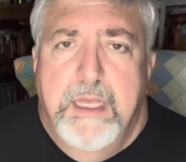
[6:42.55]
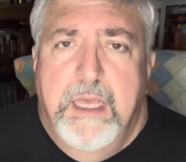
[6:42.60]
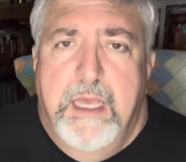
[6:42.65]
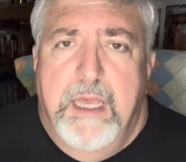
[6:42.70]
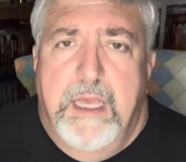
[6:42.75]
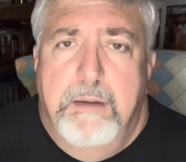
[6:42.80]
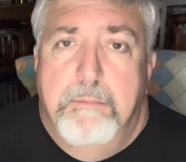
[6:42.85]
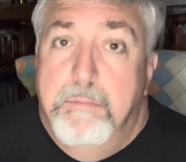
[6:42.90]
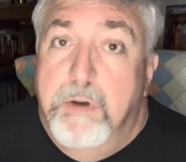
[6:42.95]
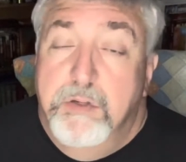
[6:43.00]

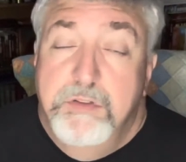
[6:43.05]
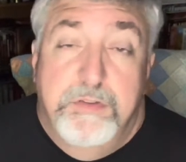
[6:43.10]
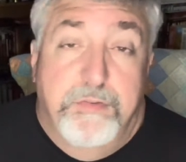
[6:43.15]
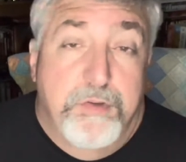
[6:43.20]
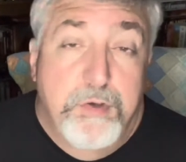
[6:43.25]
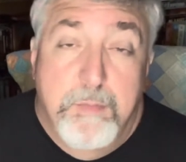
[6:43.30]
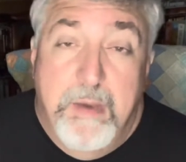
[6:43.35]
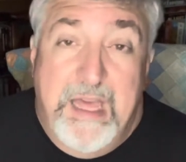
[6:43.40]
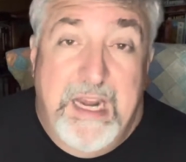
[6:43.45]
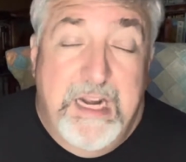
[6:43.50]
And most of
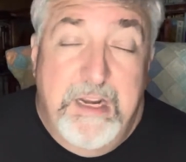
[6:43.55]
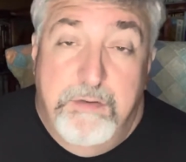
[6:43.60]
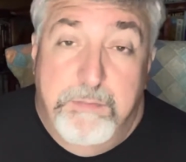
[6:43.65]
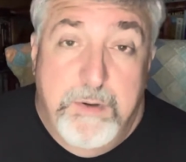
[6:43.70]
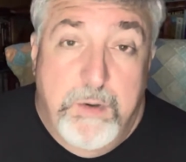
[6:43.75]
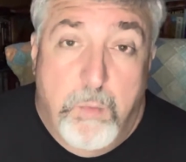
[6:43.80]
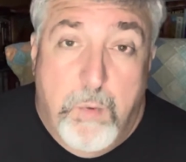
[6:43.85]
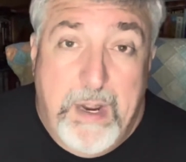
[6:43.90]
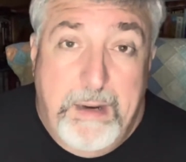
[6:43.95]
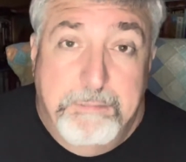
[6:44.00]
humanity's
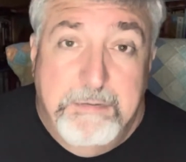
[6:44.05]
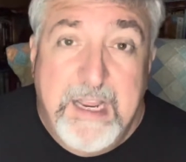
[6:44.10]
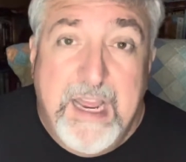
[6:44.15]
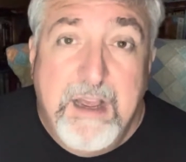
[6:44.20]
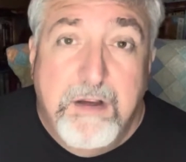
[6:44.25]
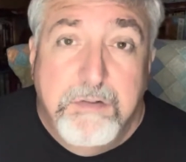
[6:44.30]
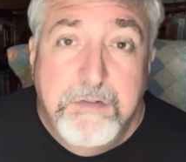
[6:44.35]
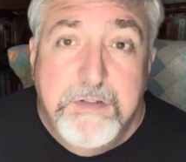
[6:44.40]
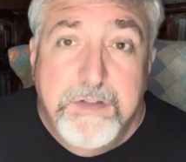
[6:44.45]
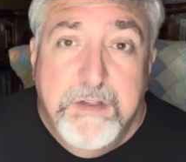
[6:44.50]
been wiped
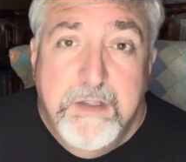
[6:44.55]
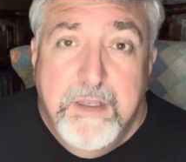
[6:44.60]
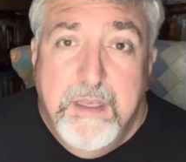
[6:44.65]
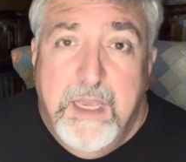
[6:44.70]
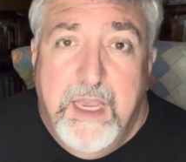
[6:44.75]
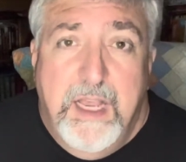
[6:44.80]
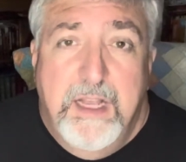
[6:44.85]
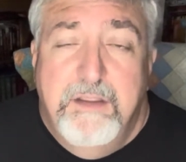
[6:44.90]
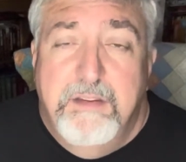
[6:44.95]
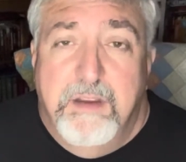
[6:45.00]
out.
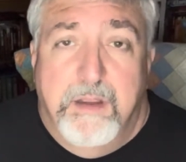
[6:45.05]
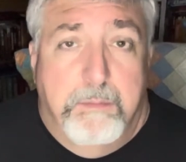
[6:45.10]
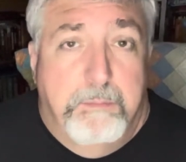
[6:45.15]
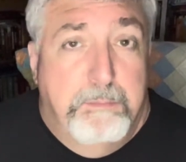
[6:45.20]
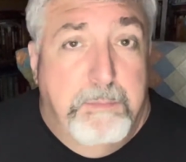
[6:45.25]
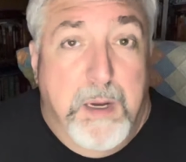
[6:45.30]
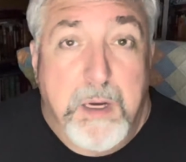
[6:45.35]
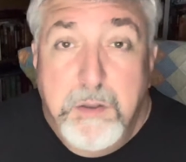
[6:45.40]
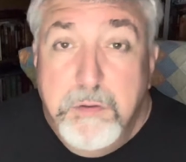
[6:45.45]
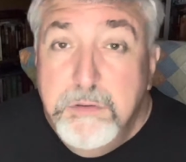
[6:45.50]
It's a
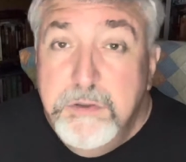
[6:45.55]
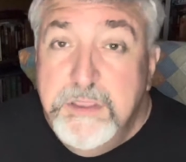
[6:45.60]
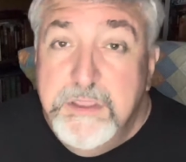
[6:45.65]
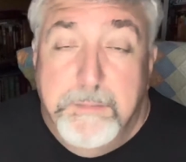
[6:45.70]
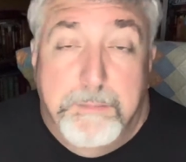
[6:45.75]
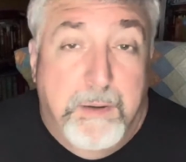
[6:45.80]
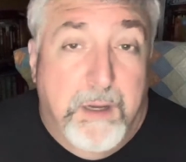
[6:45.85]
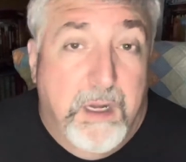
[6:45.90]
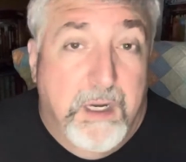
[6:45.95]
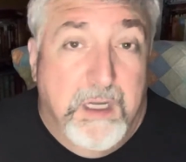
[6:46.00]

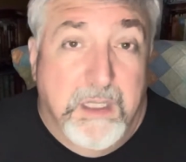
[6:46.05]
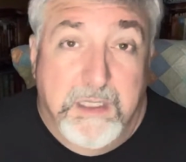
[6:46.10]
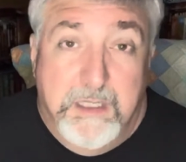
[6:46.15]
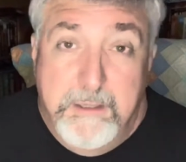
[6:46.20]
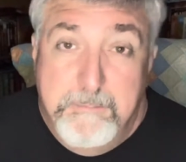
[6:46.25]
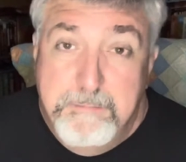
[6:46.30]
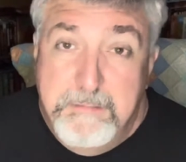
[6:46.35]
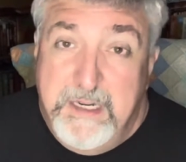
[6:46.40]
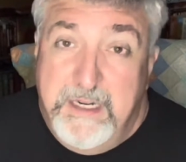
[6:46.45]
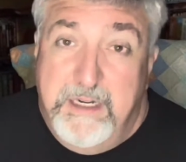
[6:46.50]

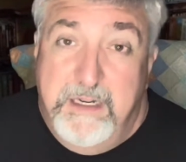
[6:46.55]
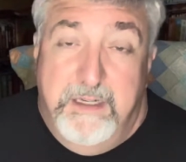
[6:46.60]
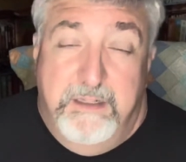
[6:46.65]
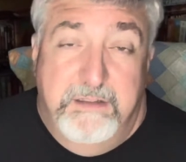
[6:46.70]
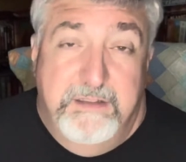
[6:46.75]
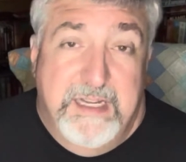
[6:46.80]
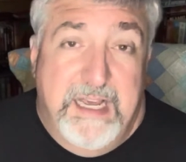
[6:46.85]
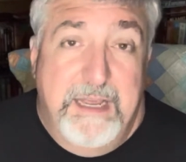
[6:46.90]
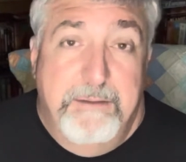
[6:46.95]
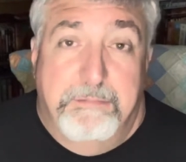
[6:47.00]
post-apocalyptic
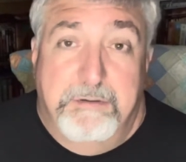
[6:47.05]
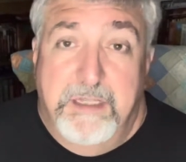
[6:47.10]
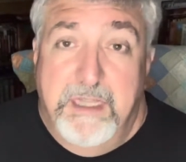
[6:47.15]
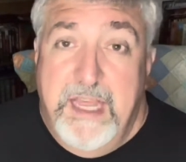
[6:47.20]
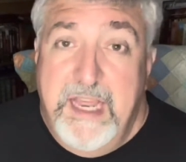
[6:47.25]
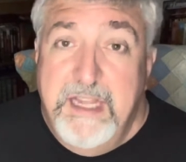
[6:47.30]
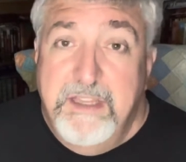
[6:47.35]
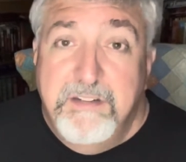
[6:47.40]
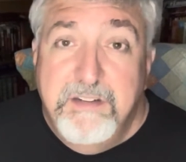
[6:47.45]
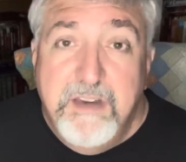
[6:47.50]
type
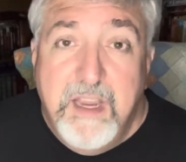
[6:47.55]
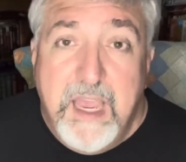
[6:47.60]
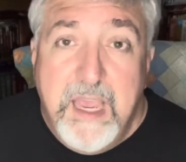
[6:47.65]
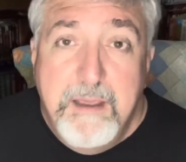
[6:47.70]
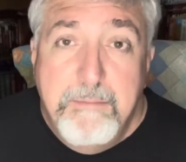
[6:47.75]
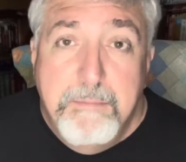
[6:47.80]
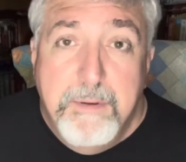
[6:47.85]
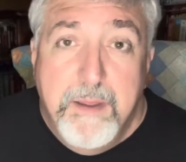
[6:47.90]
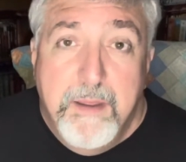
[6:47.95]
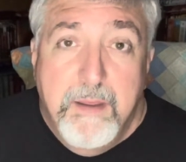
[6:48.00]

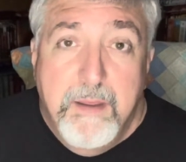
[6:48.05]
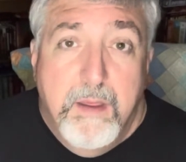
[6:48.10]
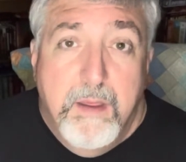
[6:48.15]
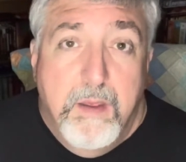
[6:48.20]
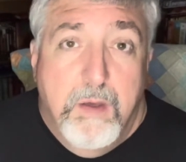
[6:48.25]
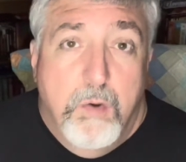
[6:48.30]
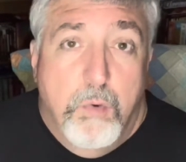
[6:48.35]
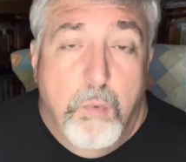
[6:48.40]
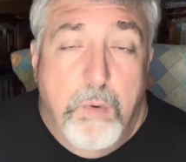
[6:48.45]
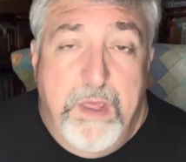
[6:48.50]
landscape
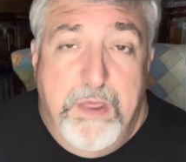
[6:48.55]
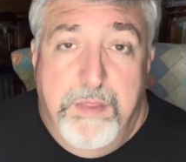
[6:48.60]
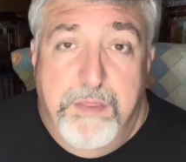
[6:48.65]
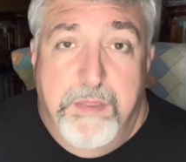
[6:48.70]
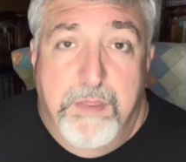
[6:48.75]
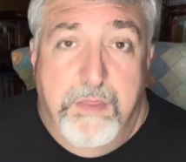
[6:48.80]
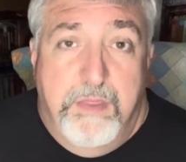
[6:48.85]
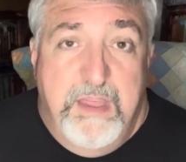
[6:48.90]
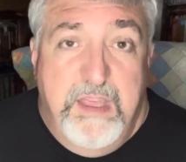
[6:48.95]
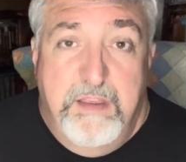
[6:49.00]
with
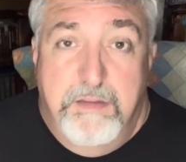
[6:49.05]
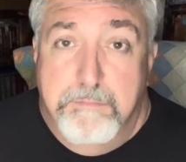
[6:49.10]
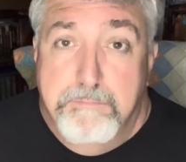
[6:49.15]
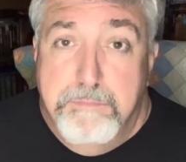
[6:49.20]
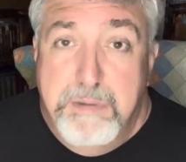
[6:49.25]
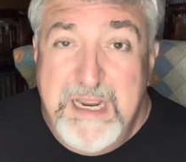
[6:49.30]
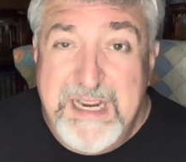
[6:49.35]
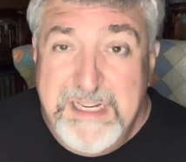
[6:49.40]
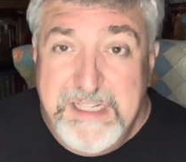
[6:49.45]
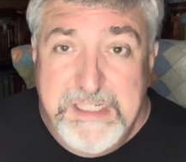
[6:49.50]
these
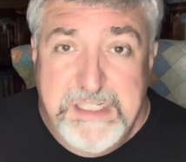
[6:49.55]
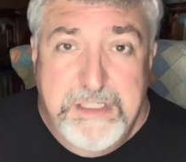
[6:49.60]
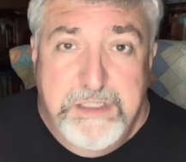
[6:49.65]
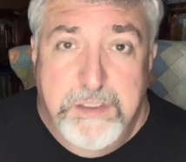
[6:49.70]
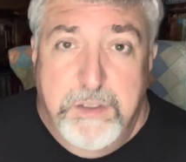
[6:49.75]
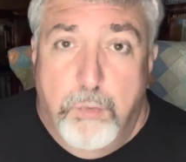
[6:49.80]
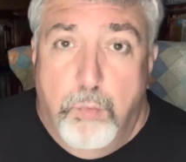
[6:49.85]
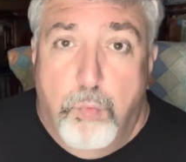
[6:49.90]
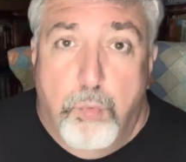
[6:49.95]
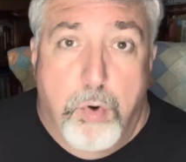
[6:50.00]
beasts
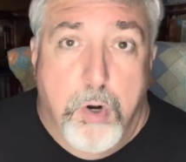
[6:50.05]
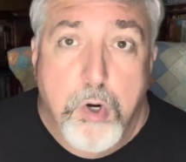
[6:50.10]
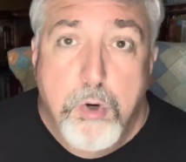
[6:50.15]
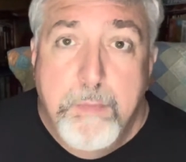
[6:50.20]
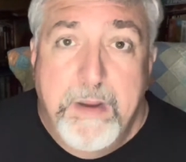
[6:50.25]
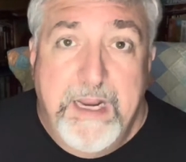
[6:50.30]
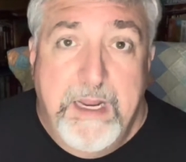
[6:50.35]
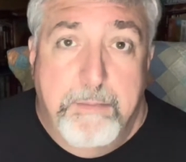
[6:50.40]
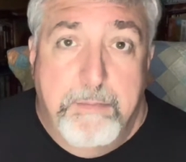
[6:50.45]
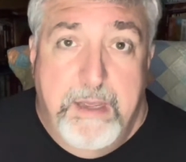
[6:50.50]

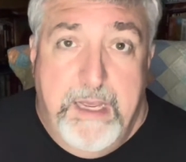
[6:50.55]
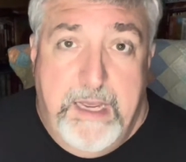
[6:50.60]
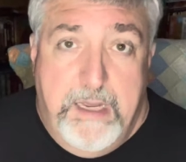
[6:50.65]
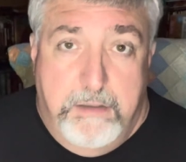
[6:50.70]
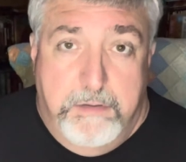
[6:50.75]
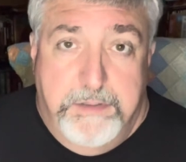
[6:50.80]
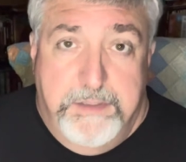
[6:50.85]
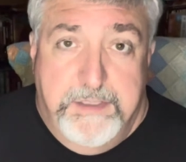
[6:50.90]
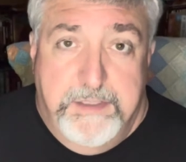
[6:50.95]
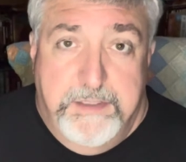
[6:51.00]
roaming
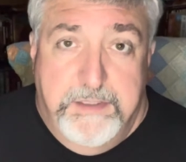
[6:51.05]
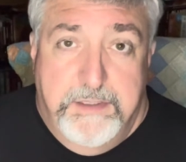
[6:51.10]
about.